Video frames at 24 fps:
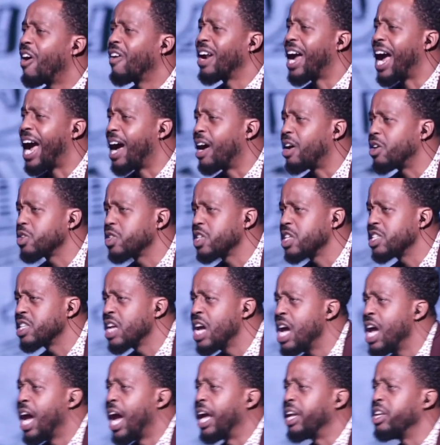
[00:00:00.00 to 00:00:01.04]
on houses
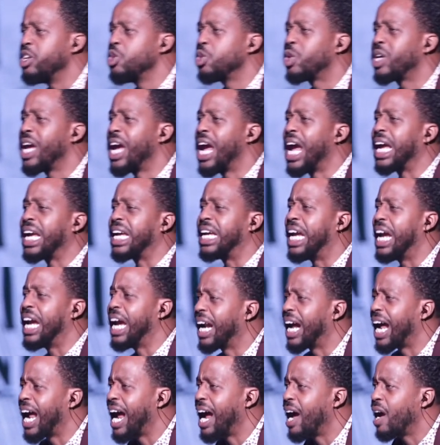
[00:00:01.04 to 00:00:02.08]
and you can't
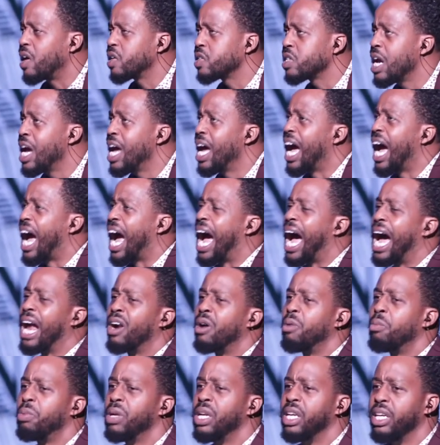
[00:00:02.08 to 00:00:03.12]
get a house? I
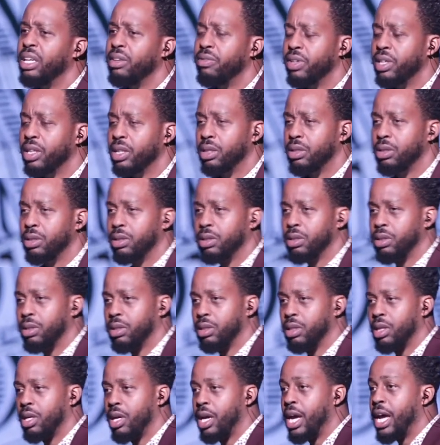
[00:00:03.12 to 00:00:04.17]
don't believe it.
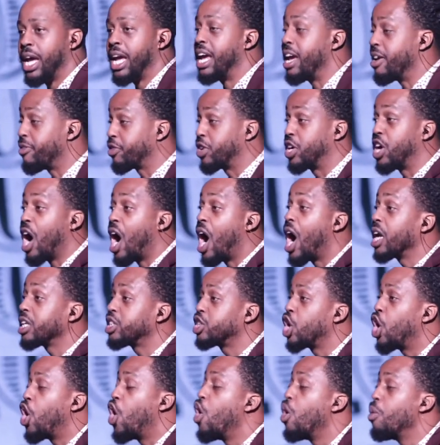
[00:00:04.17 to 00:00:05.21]
If
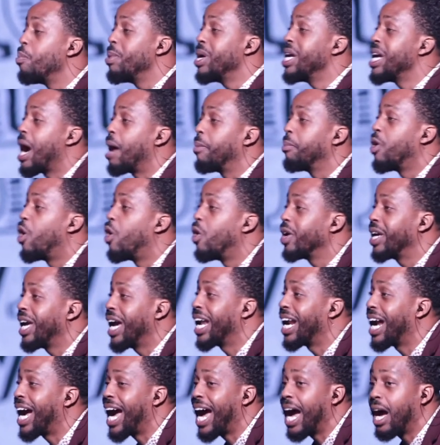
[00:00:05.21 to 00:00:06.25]
God told me I'm going to
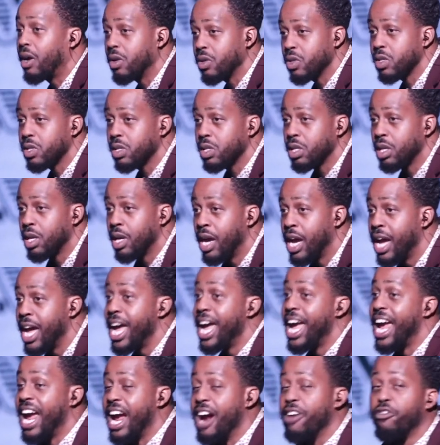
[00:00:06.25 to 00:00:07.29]
get a house,
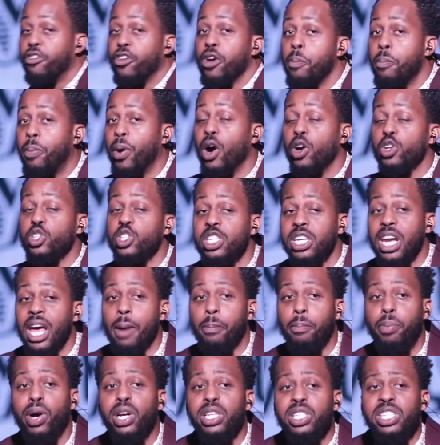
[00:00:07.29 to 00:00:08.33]
every person
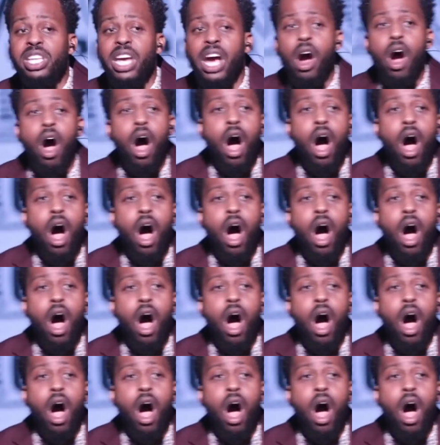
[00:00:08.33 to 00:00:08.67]
that puts their